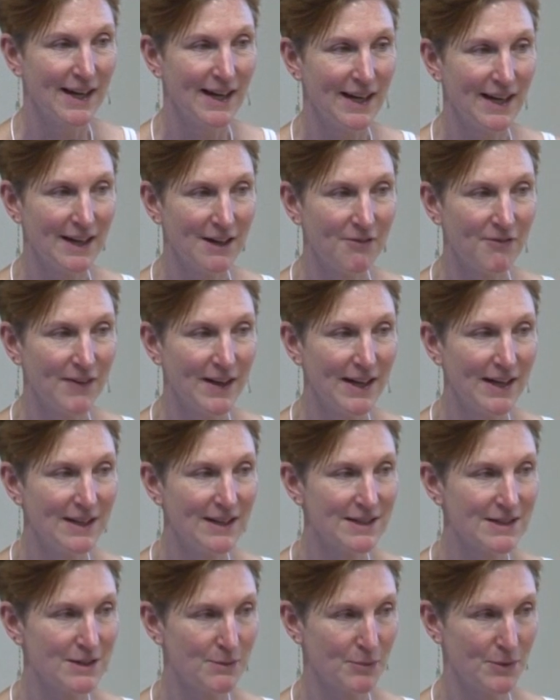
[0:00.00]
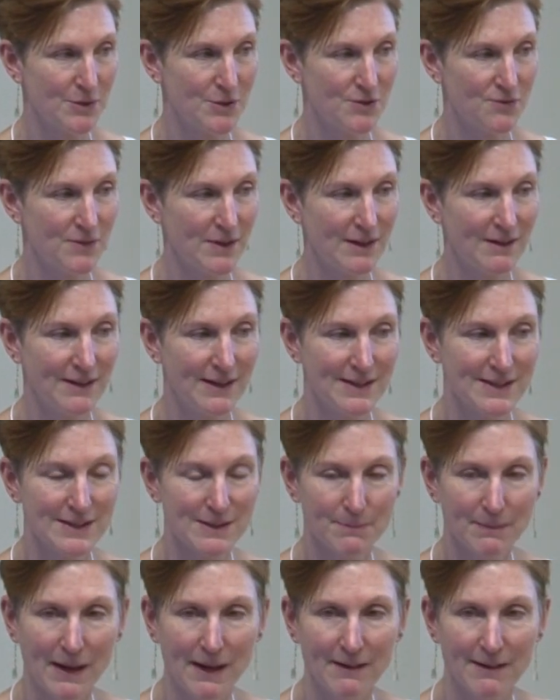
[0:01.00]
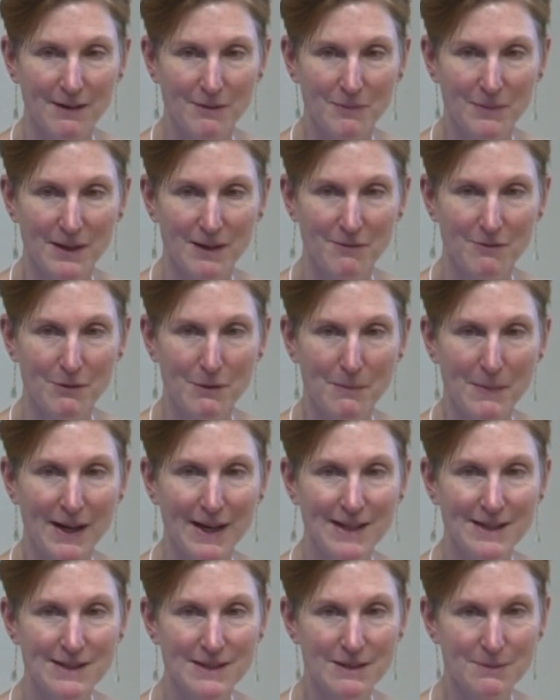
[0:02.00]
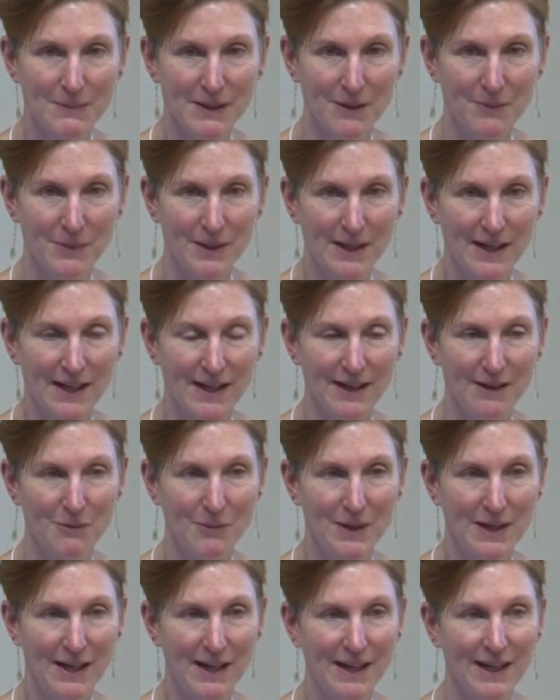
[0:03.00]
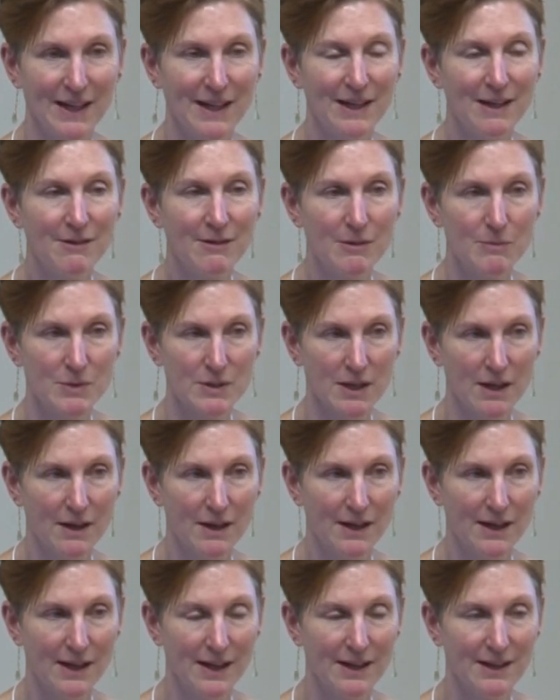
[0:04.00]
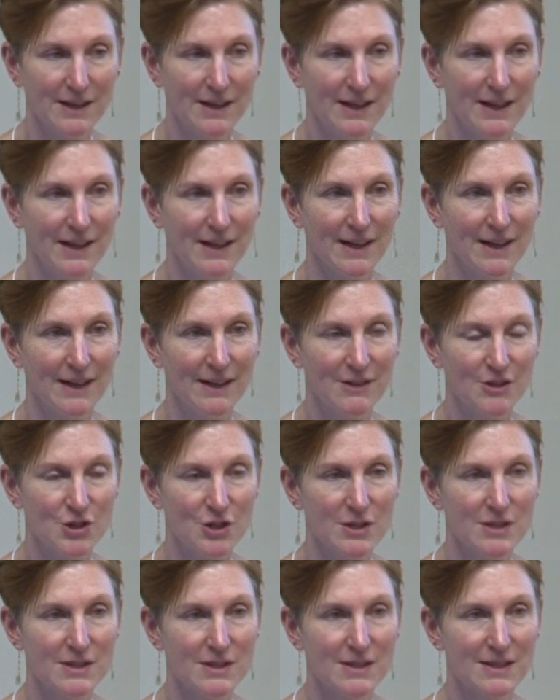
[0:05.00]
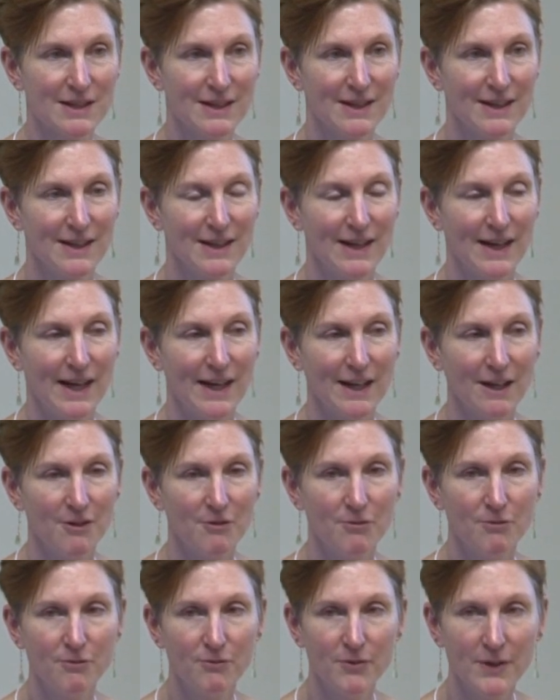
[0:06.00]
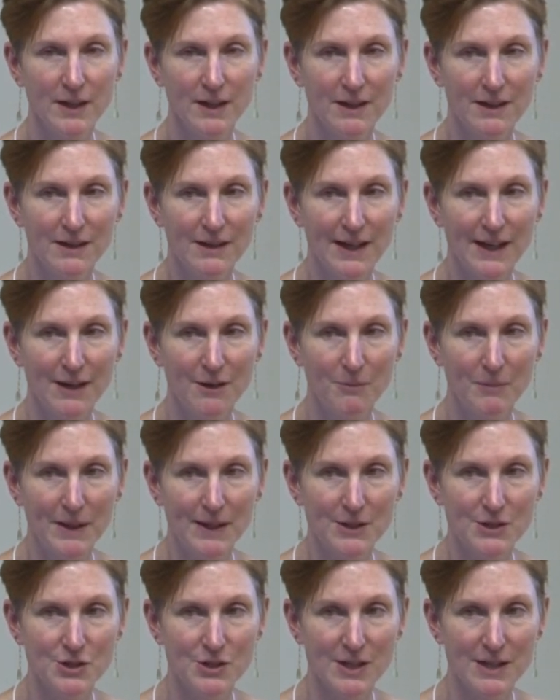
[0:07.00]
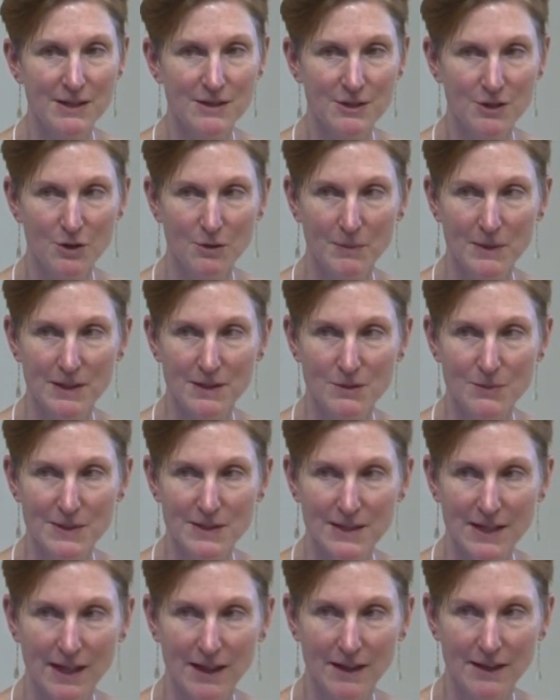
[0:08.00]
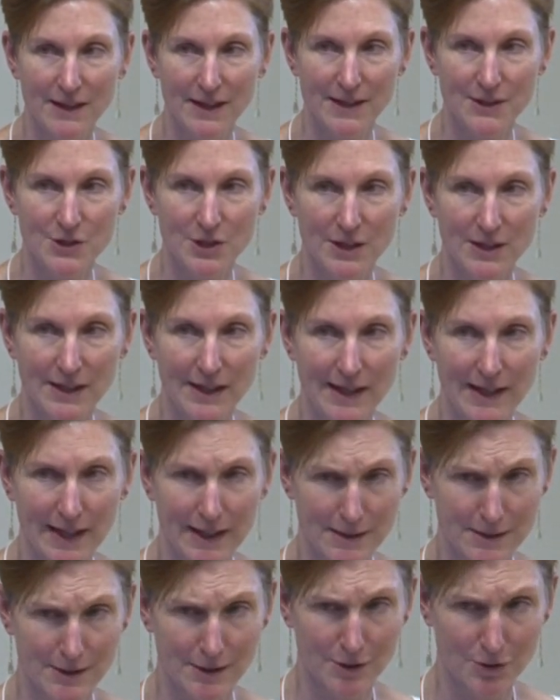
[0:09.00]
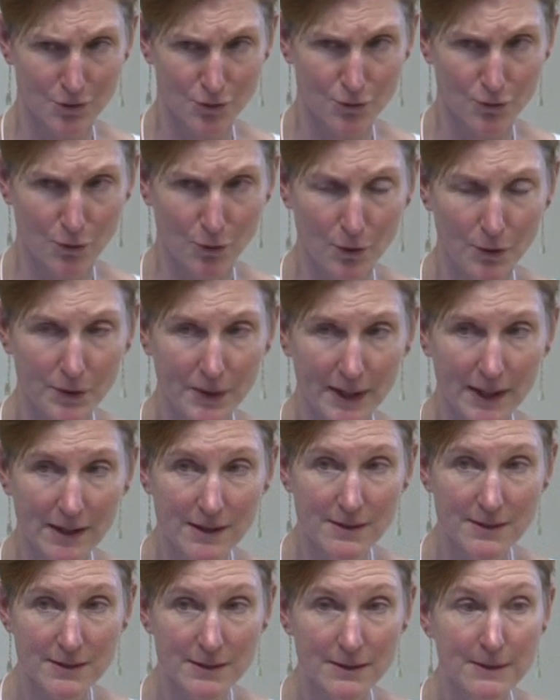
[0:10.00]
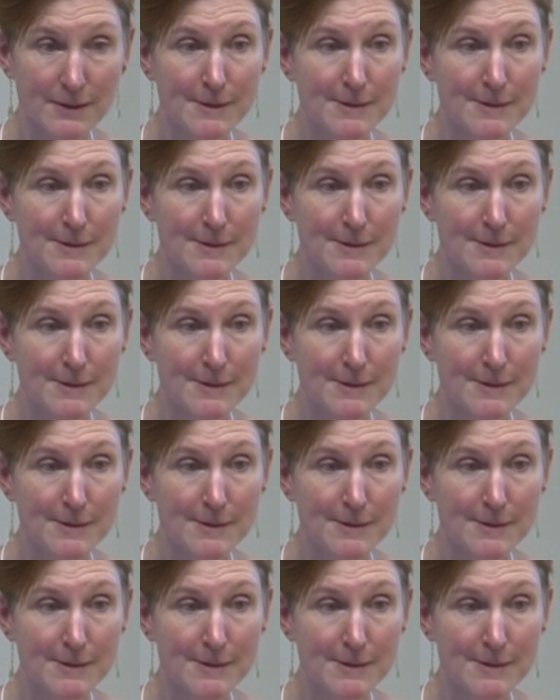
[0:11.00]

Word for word: And I find his approach very inspiring. It reminds me when I, when I hear him talk, I think it just, I can feel how much as humans we psychologically like to control things.